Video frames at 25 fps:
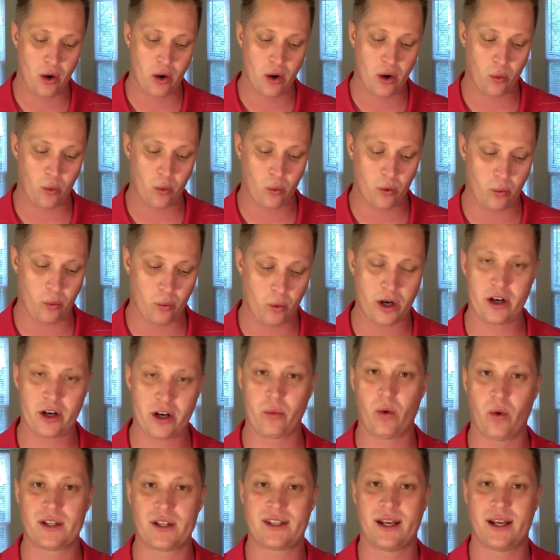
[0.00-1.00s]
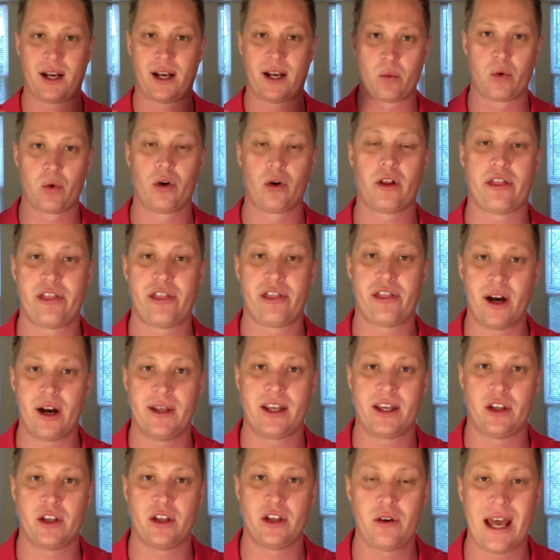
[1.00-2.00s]
What's like a rule of thumb
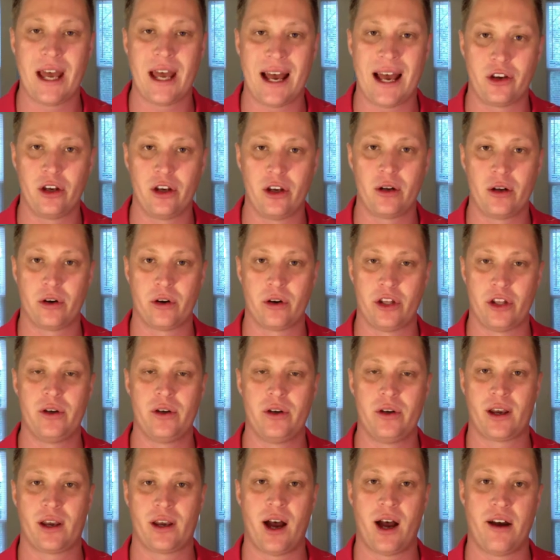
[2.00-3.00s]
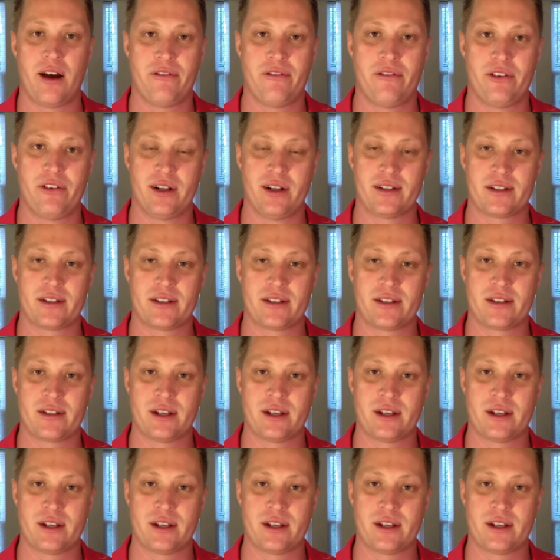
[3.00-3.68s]
that you got good where you get confidence